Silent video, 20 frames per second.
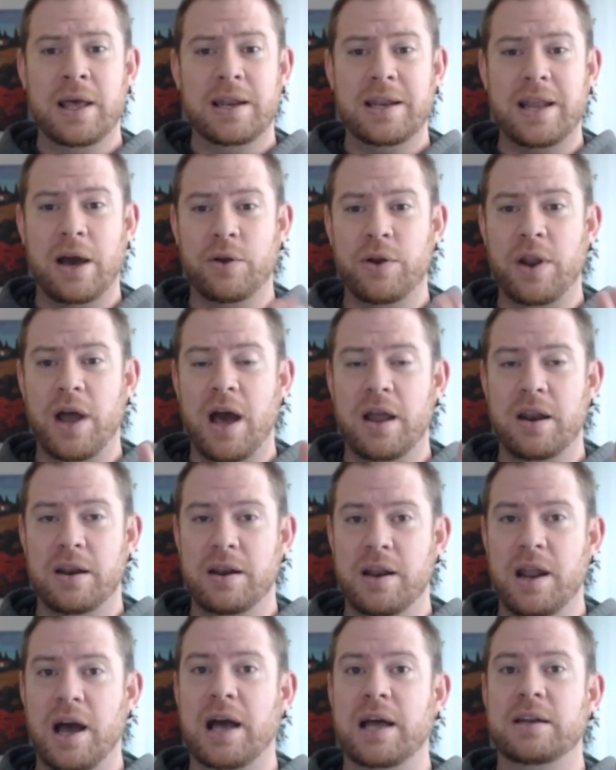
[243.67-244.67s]
Now,
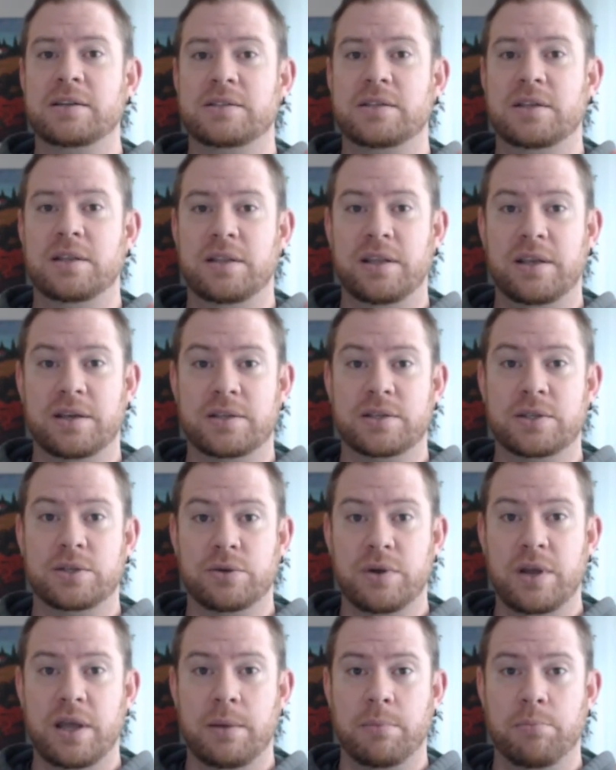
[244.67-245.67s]
not to the
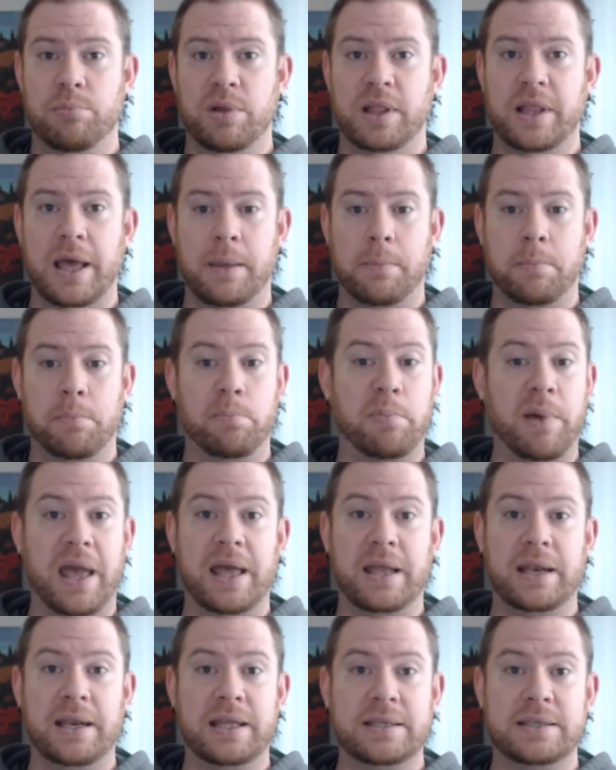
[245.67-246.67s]
extreme, but like
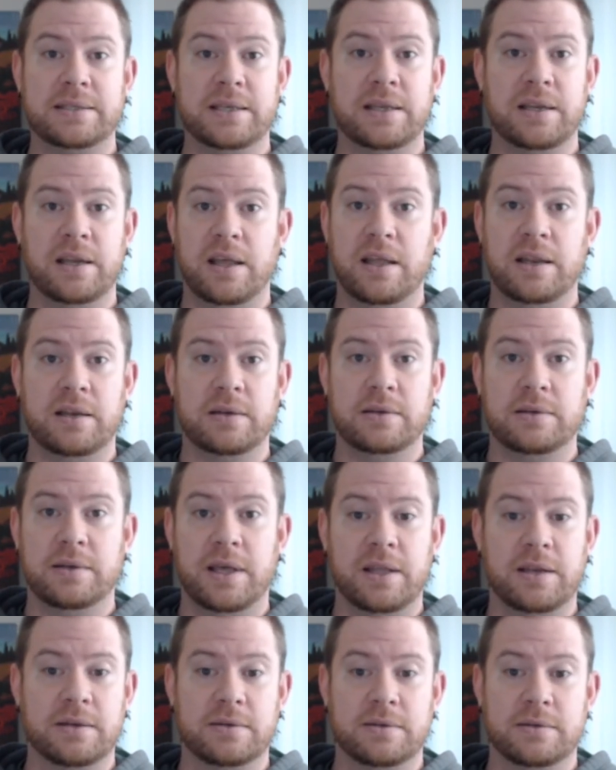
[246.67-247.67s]
bandits
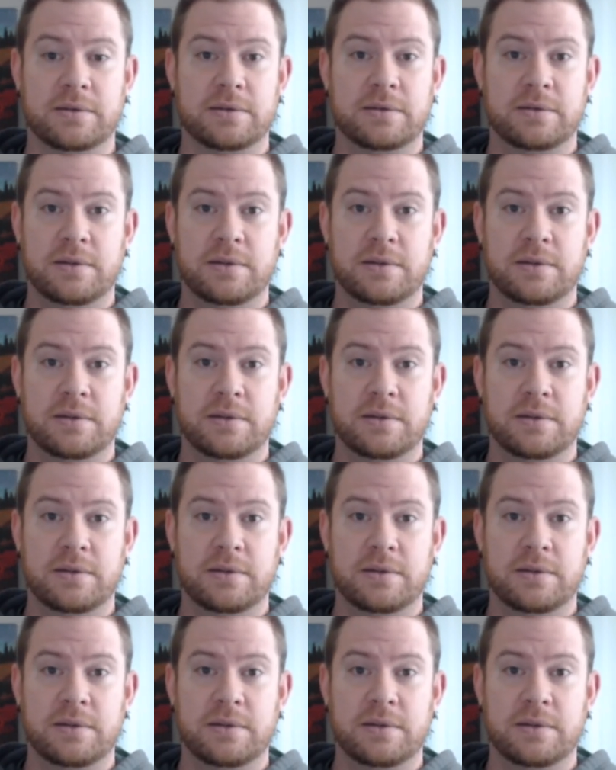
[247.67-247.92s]
and